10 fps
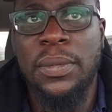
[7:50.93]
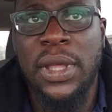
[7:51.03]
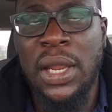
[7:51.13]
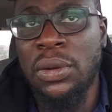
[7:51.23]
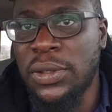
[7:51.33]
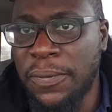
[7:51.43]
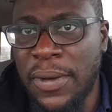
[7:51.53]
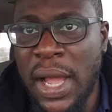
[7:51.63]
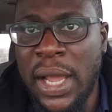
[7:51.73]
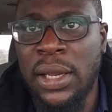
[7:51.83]
get
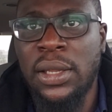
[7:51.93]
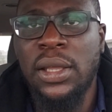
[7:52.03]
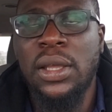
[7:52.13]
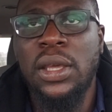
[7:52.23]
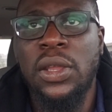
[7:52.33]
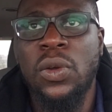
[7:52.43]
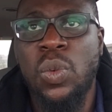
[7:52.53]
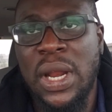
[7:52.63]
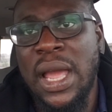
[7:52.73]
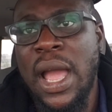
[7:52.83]
notified
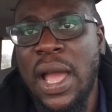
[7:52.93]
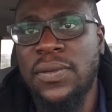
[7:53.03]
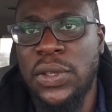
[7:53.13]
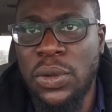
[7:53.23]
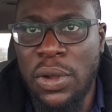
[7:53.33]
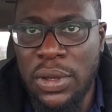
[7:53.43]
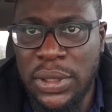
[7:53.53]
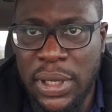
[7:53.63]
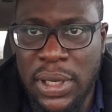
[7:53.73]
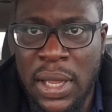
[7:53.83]
when I have new
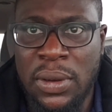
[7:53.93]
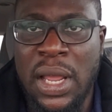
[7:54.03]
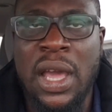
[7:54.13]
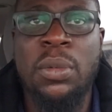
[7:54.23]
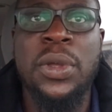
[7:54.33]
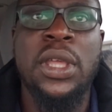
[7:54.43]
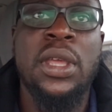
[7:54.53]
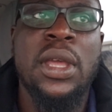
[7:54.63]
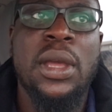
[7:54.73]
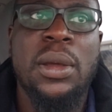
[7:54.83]
content out. And I'll be
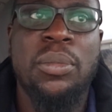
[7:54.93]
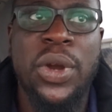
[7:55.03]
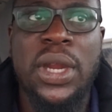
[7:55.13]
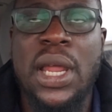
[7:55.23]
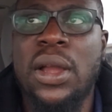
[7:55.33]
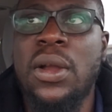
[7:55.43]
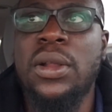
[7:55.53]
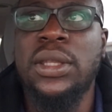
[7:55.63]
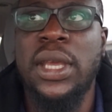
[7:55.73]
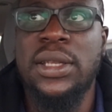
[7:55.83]
bringing out
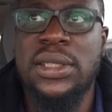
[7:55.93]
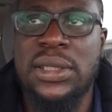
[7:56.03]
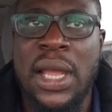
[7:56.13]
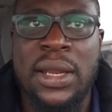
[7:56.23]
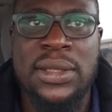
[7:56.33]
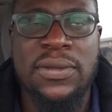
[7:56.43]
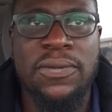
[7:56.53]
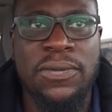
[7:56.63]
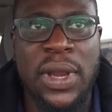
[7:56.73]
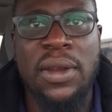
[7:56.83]
content that is
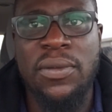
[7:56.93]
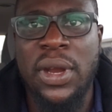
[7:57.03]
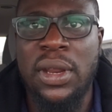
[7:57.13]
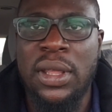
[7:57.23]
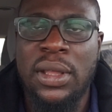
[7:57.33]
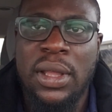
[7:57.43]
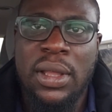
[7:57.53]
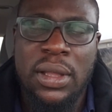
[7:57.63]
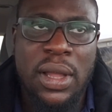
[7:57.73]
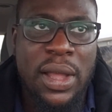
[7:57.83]
very, very
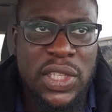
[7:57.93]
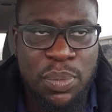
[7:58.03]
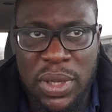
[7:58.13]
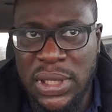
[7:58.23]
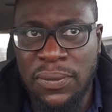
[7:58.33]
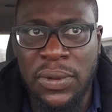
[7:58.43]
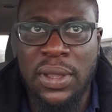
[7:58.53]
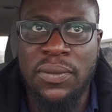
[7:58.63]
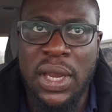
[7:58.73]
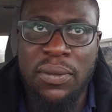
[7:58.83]
specific,
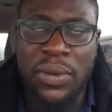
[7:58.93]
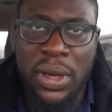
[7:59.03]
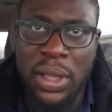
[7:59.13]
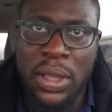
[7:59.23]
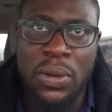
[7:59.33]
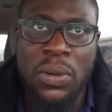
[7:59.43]
very, very